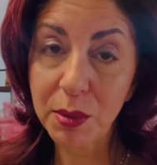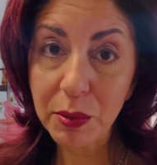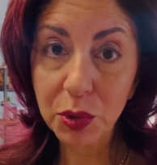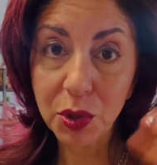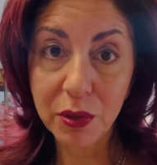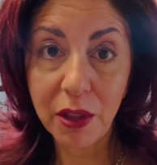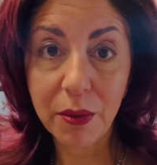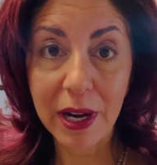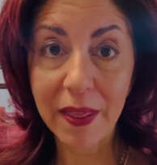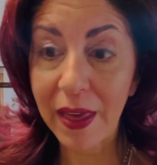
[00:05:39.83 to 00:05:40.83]
Maybe we'll do another
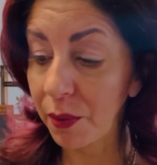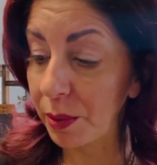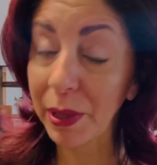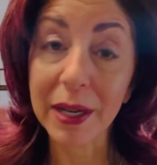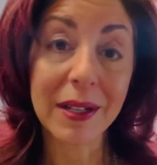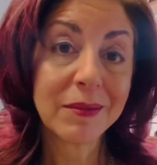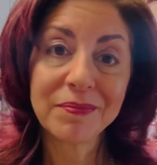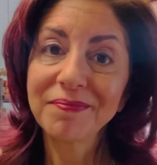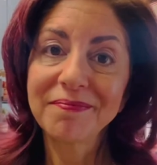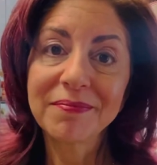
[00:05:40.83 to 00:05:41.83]
one on that one. But
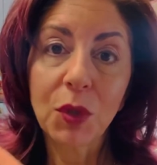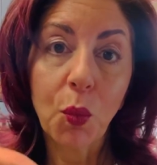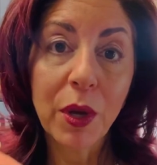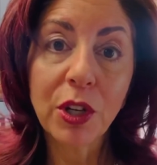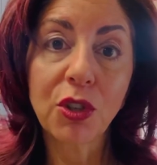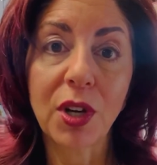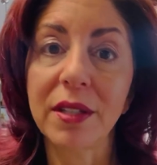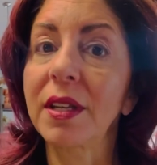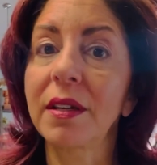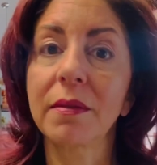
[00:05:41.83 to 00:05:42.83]
window
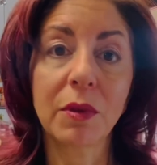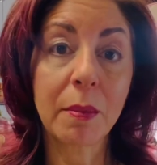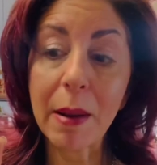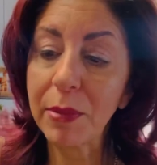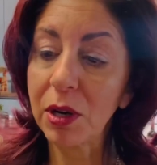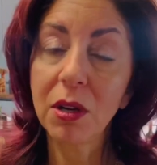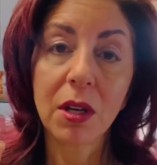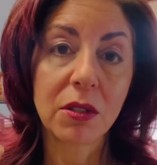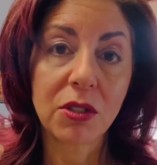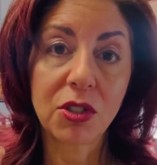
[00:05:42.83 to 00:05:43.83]
dressing, remember,
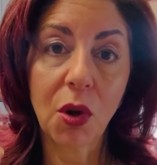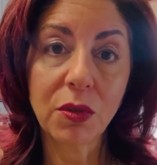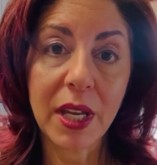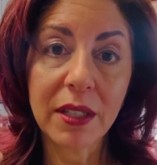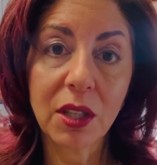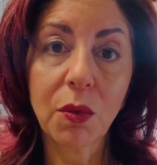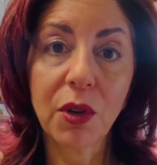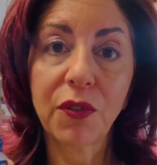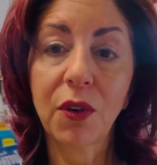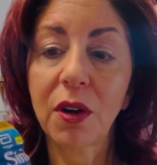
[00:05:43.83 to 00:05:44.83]
don't take their
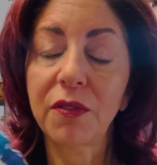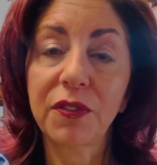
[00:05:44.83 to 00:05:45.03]
word for it.